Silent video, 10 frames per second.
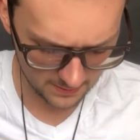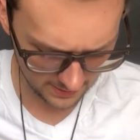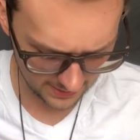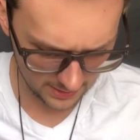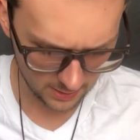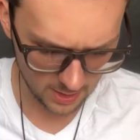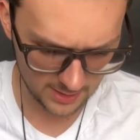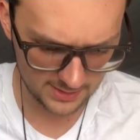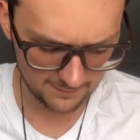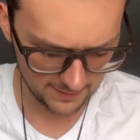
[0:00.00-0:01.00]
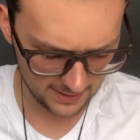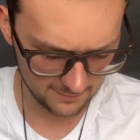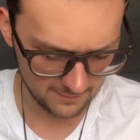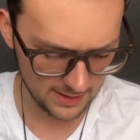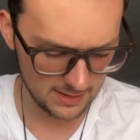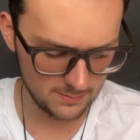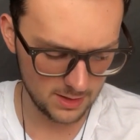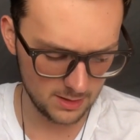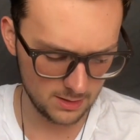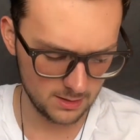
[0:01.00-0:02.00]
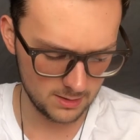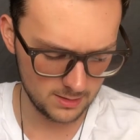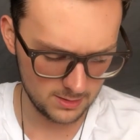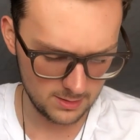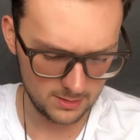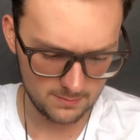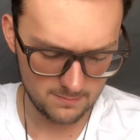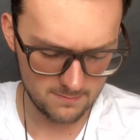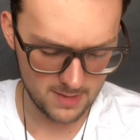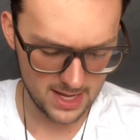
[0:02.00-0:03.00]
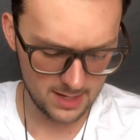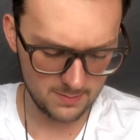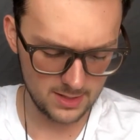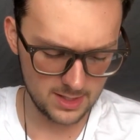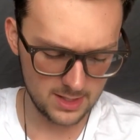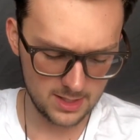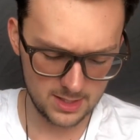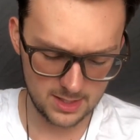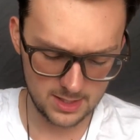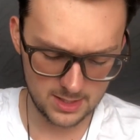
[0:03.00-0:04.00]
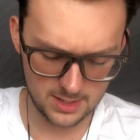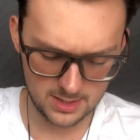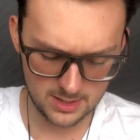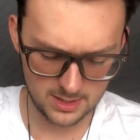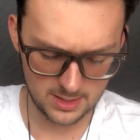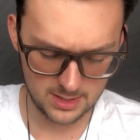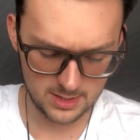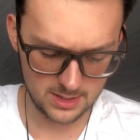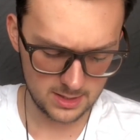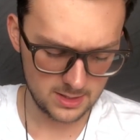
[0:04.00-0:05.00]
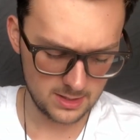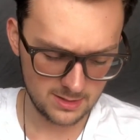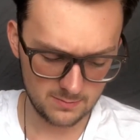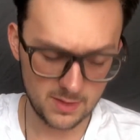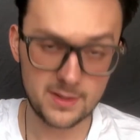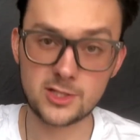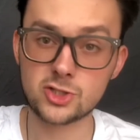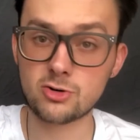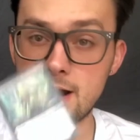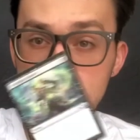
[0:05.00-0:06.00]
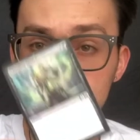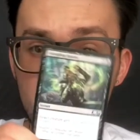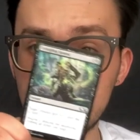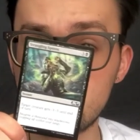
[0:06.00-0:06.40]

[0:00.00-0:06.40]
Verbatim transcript: They get lost, they find the Vine Mare. Maybe a trap